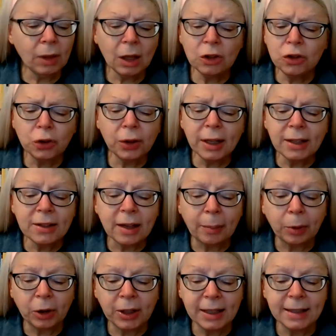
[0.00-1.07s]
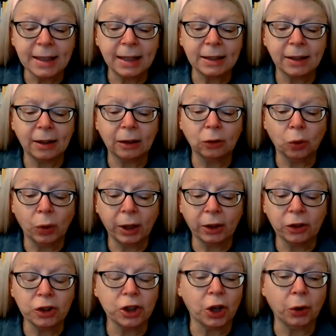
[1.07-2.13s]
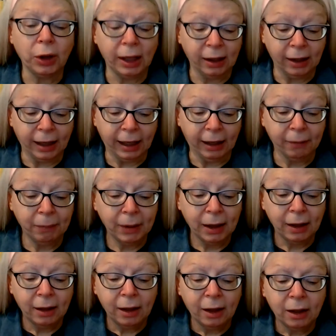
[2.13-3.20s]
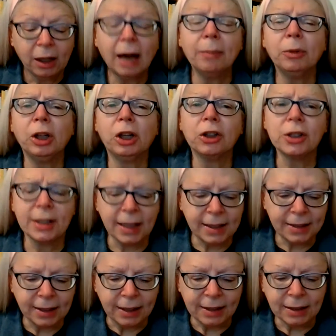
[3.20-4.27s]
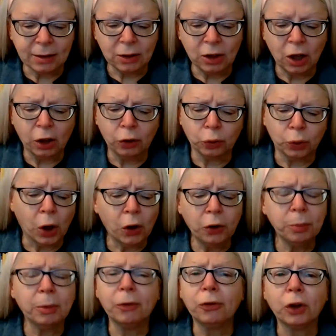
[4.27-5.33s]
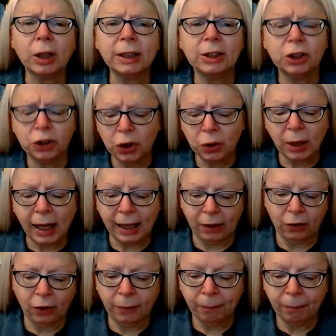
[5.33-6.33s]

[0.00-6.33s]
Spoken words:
During supper he said to the lawyer jokingly, "Come to your senses, young roan, before it's too late.